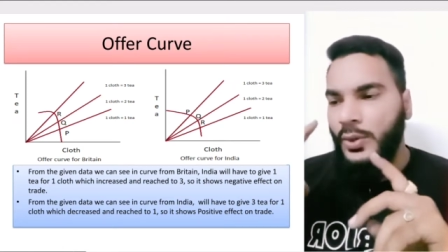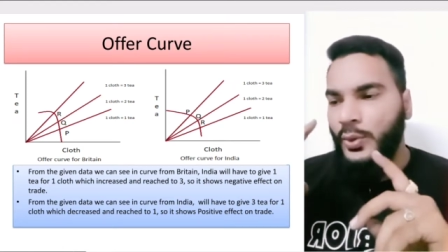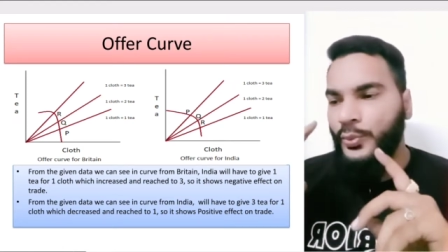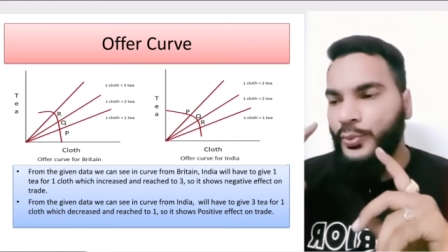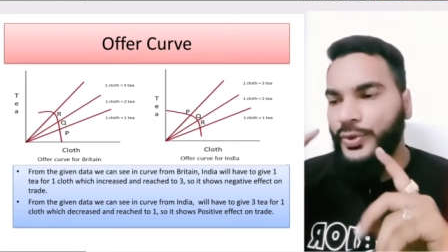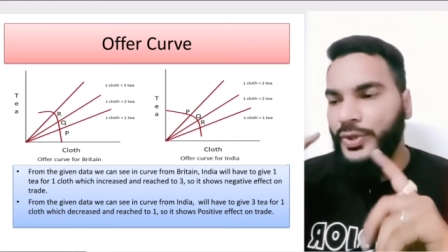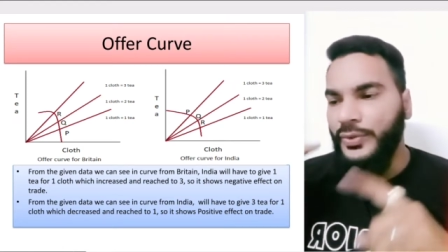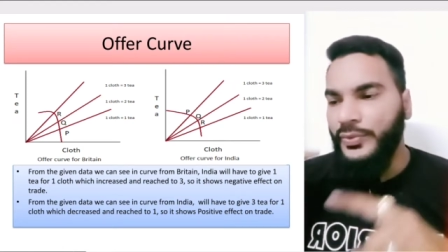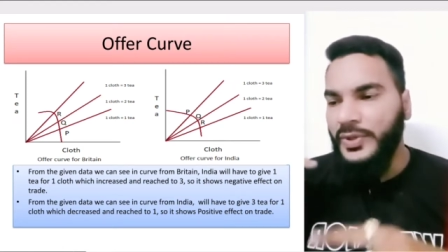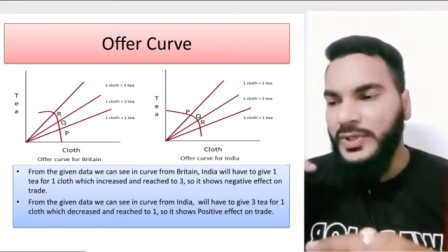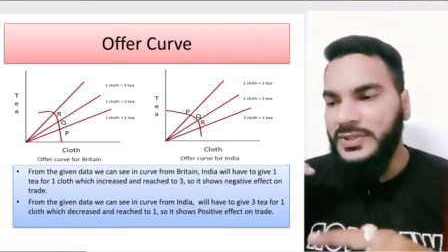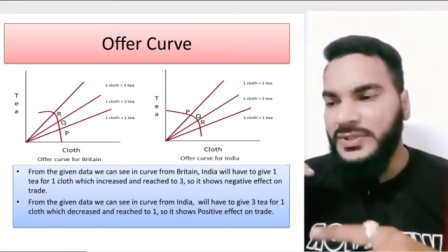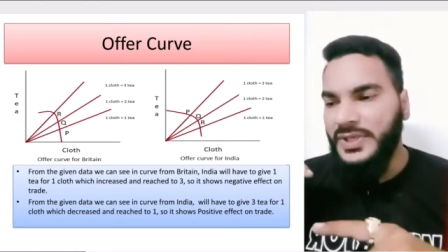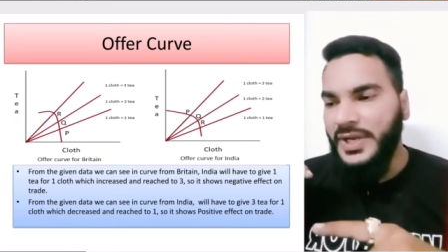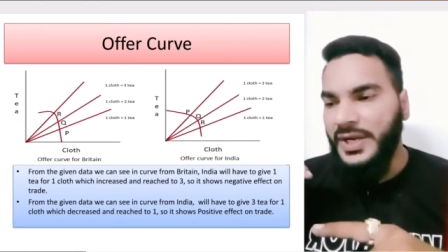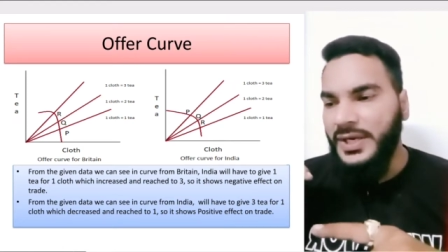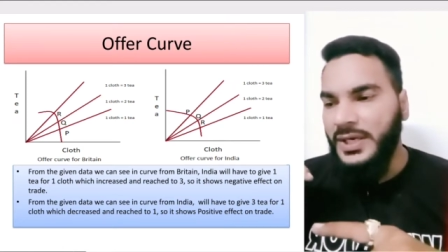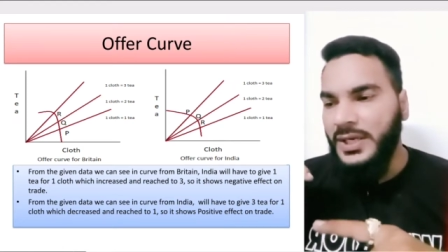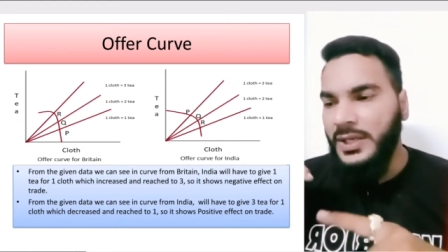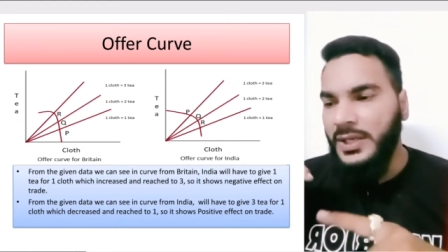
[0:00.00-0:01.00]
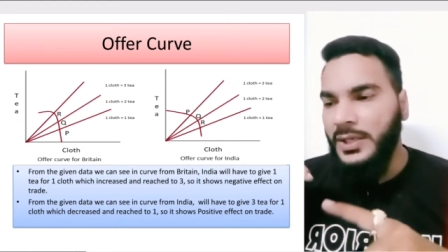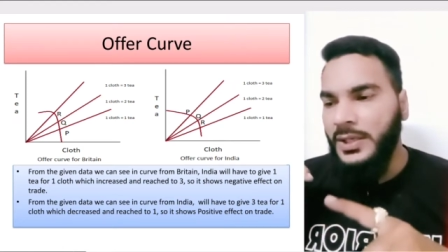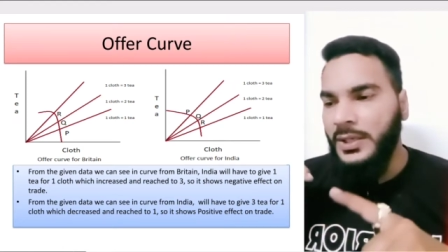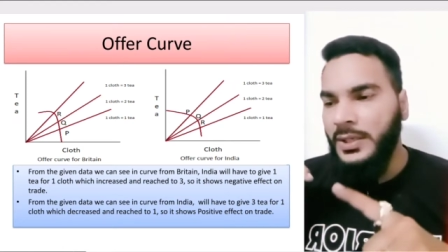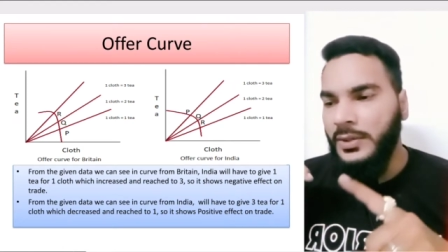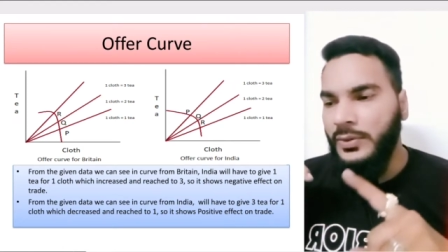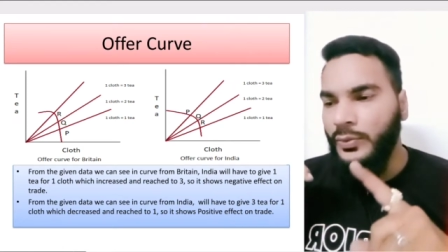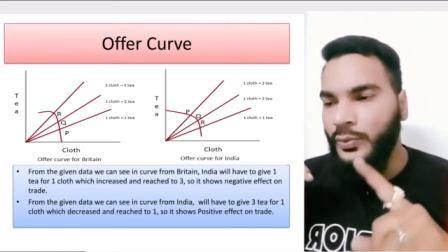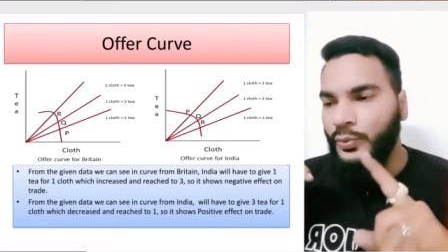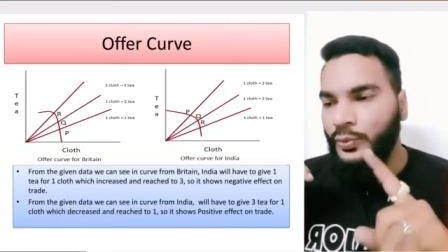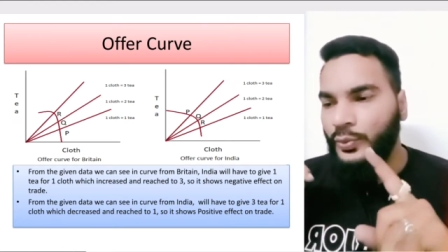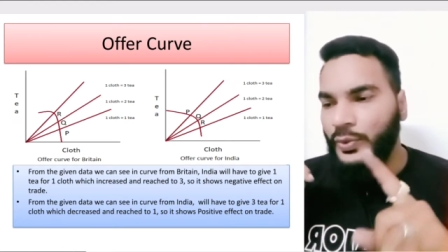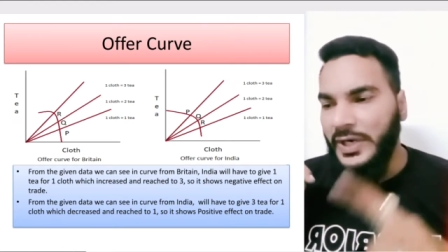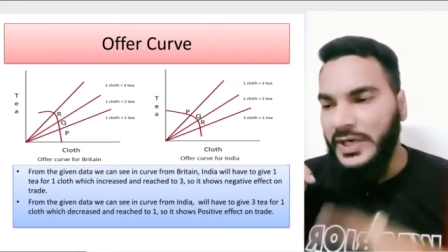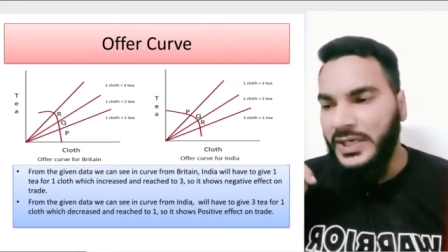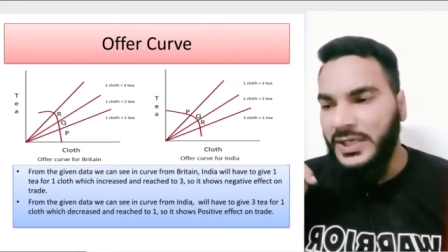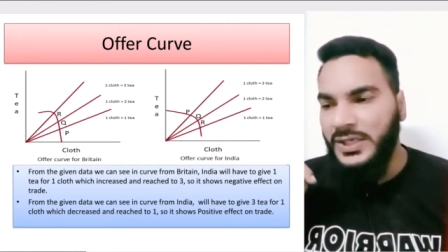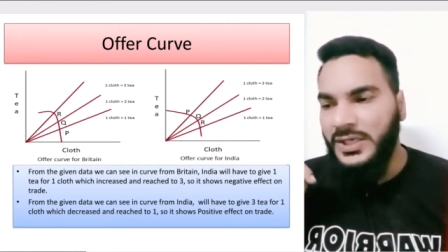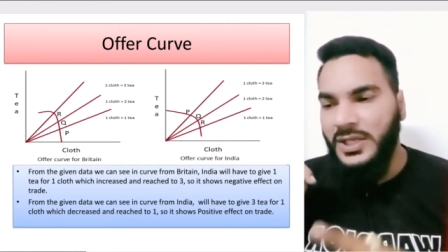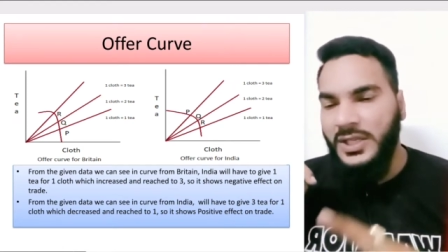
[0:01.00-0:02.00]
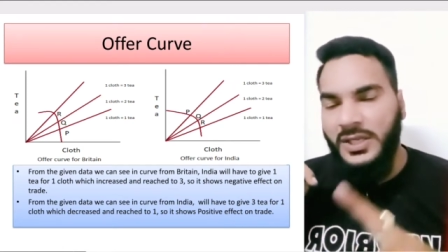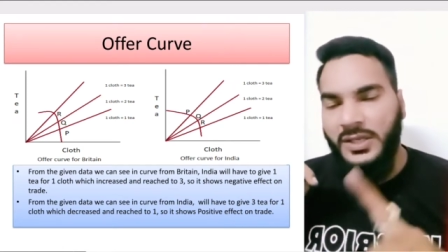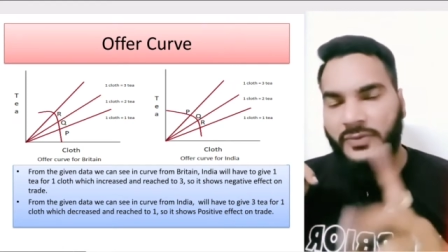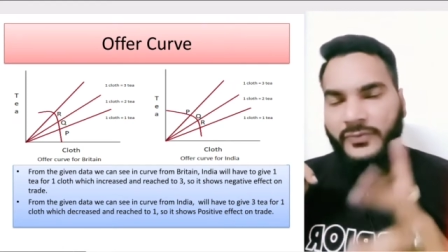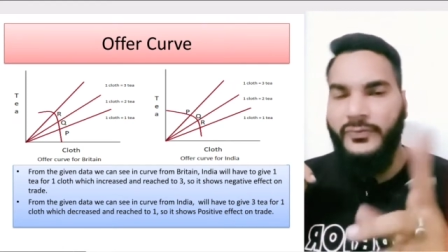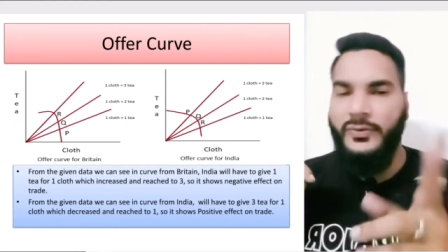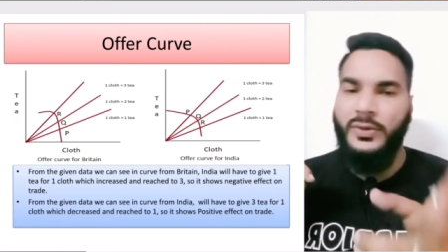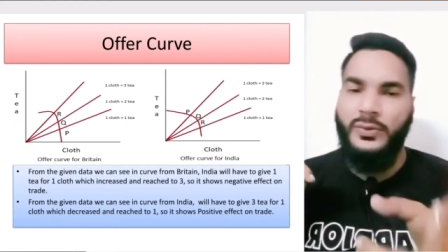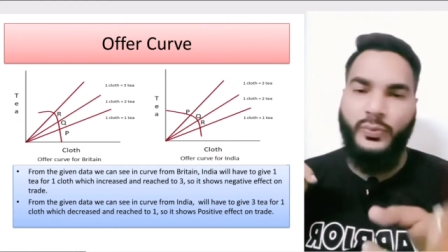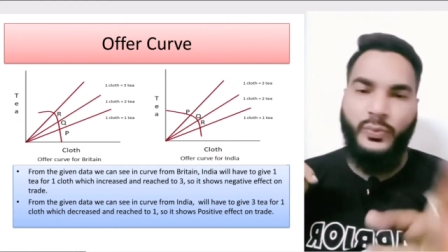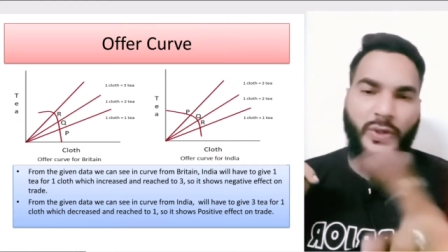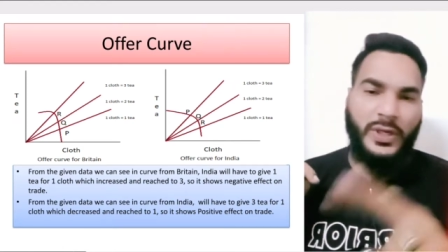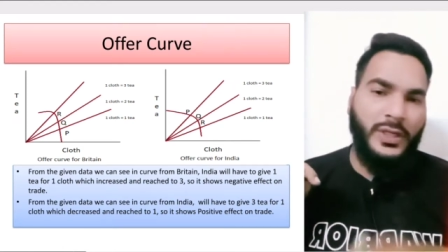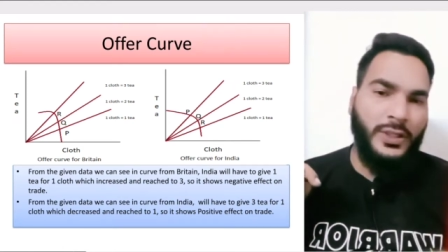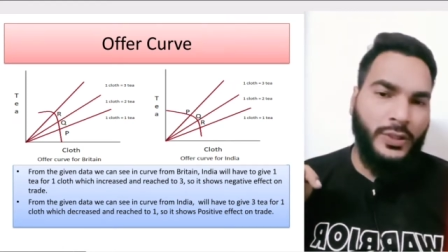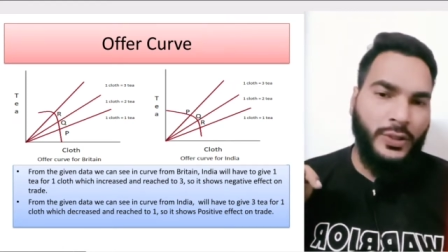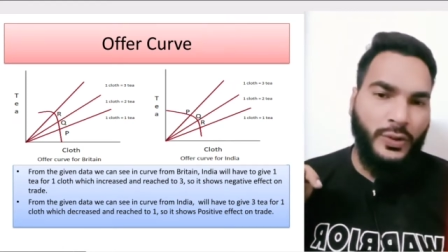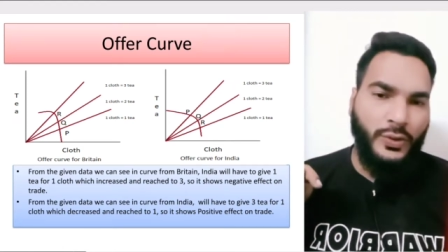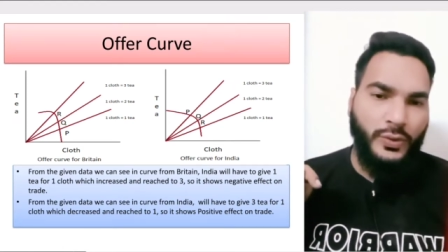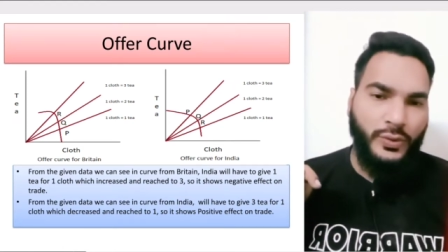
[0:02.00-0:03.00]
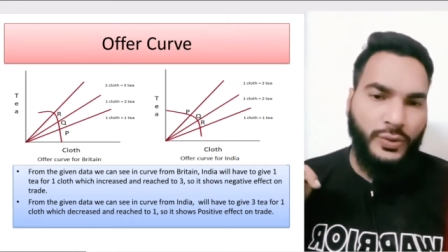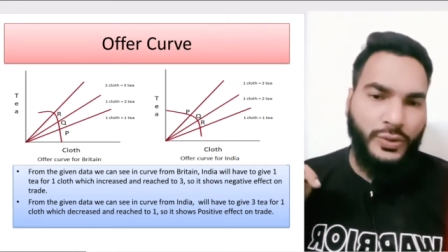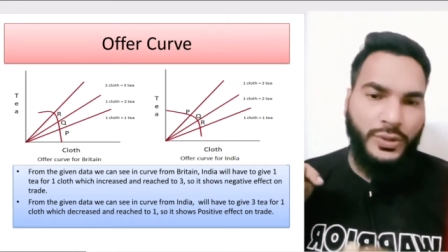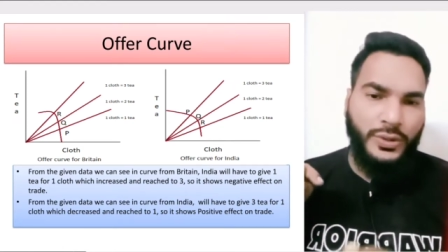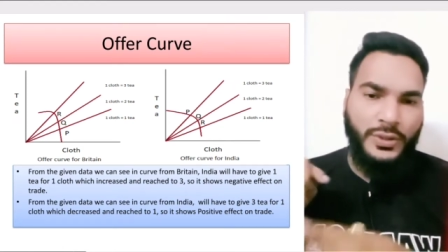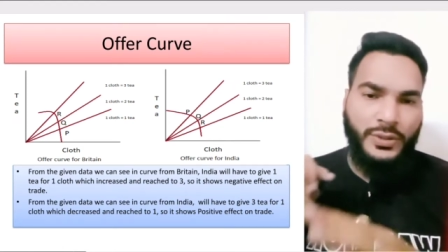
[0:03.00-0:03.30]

we were sending one tea for one cloth.